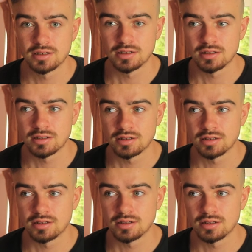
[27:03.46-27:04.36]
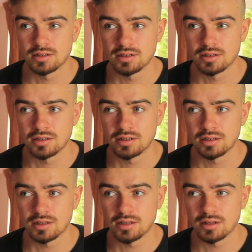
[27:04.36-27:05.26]

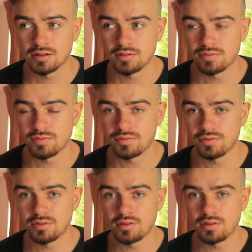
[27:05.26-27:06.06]
Nothing is said.